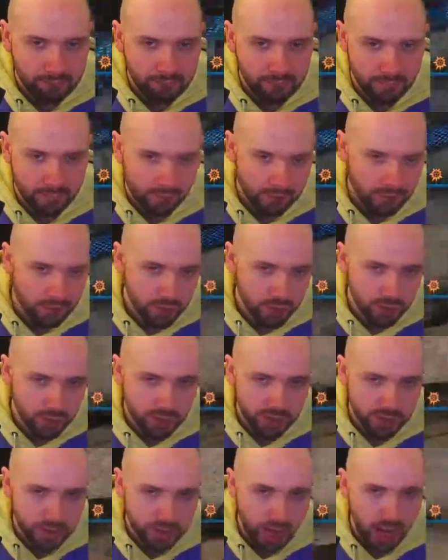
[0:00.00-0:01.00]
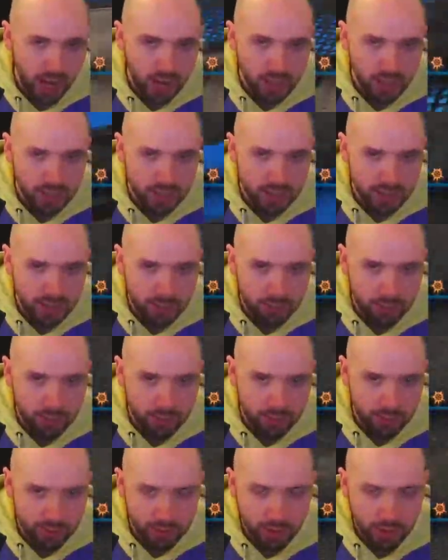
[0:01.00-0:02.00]
You just commit hard into that when there
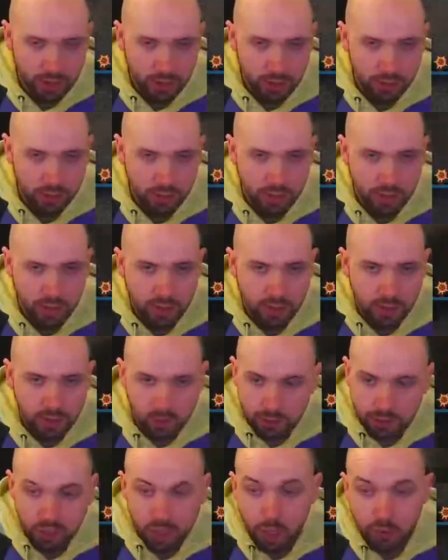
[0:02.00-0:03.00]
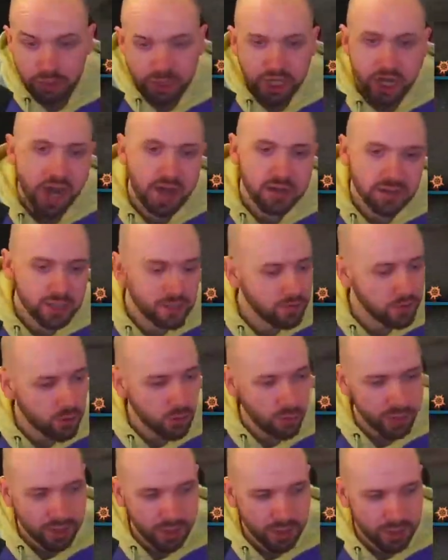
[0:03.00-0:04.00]
was no chance of you
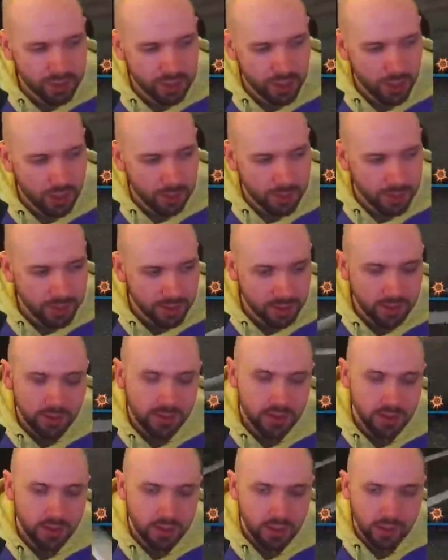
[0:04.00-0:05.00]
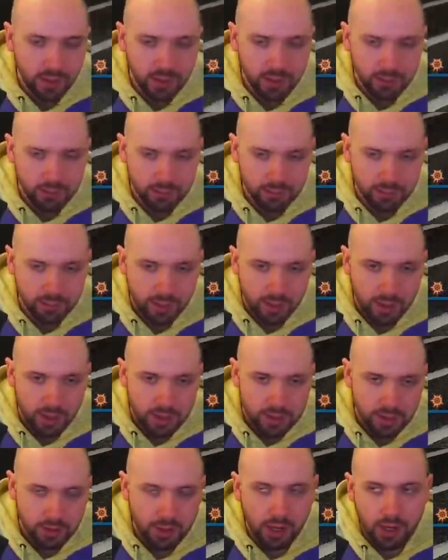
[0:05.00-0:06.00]
winning that. Do you know what I mean?
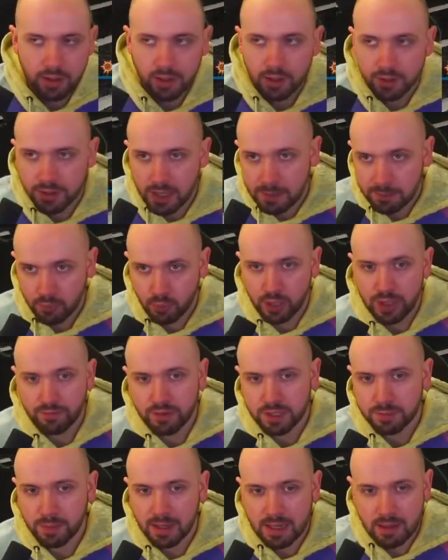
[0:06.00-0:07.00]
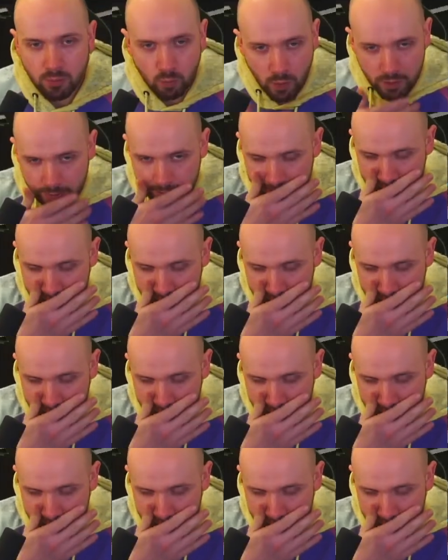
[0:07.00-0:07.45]
So kind of like that previous play, when